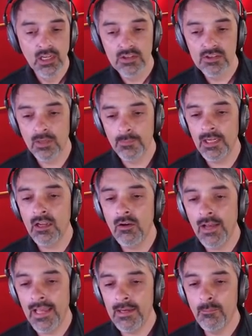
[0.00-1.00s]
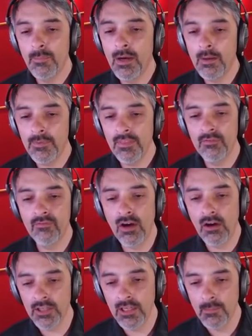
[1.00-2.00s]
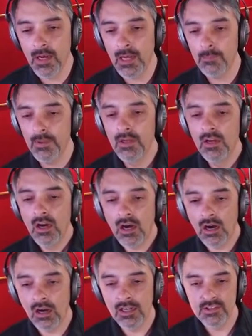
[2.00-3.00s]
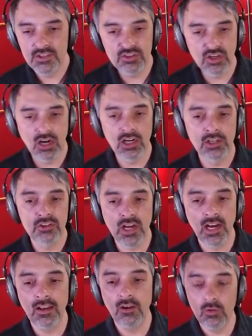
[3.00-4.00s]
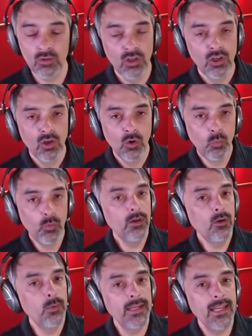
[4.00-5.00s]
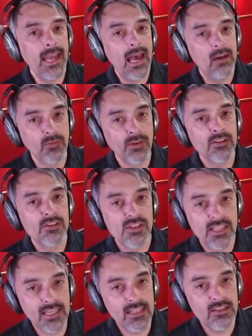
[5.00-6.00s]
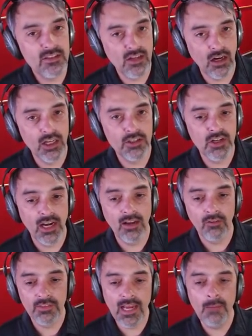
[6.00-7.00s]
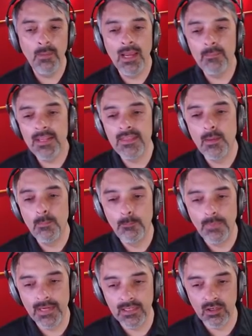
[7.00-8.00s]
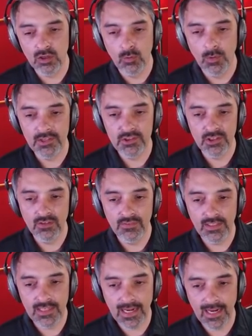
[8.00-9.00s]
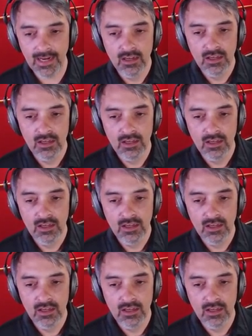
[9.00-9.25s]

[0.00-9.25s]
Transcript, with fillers: So I'm going to go ahead and pump the volume up on Starchild. Will we ever see Starchild? That might be the bigger question of the day.